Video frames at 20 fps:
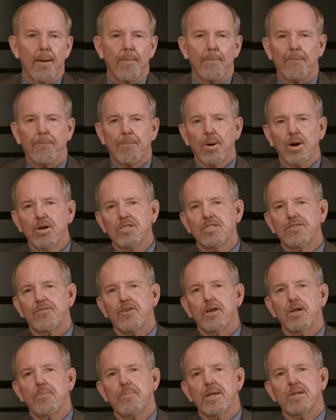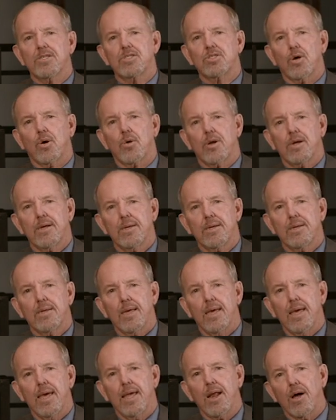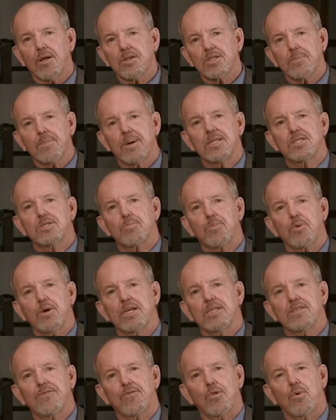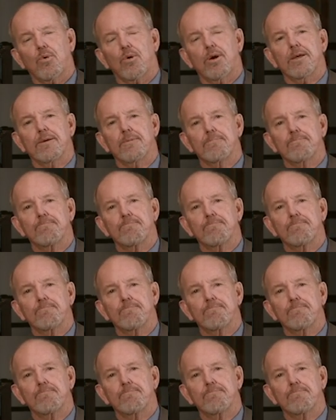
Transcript: Burnsville, Minnesota, and Altamont Springs, Florida.